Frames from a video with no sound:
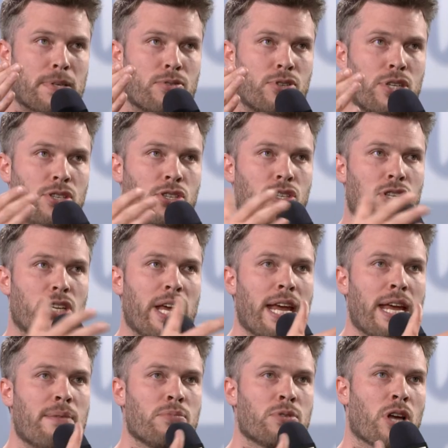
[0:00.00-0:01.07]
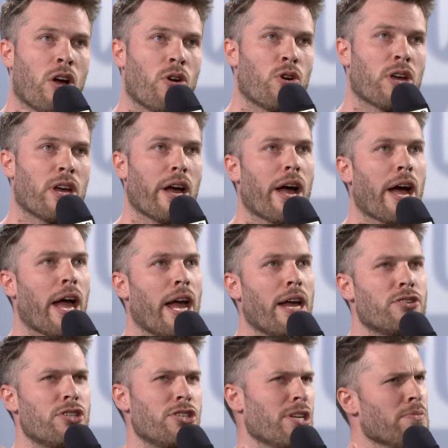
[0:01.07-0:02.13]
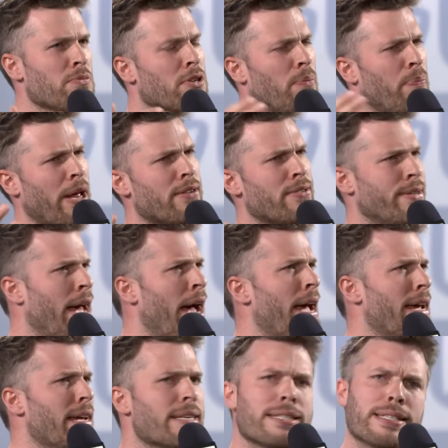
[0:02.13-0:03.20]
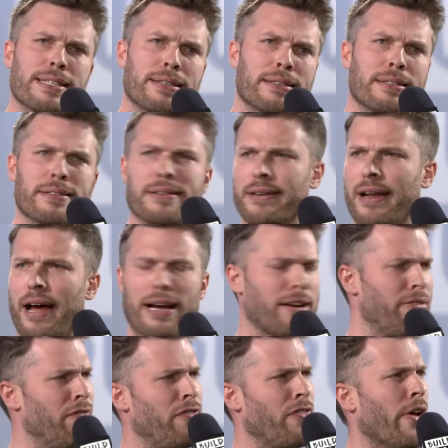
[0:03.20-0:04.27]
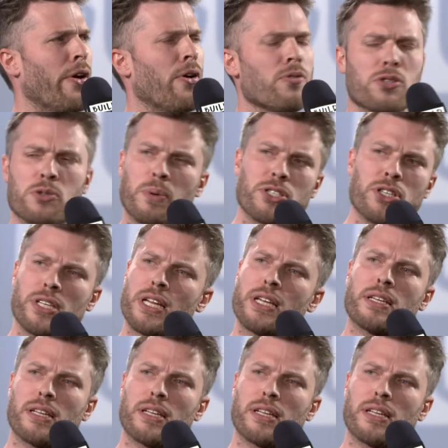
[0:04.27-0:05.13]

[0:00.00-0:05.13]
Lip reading: she seemed okay. She seemed a bit dazed and like confused, but she didn't.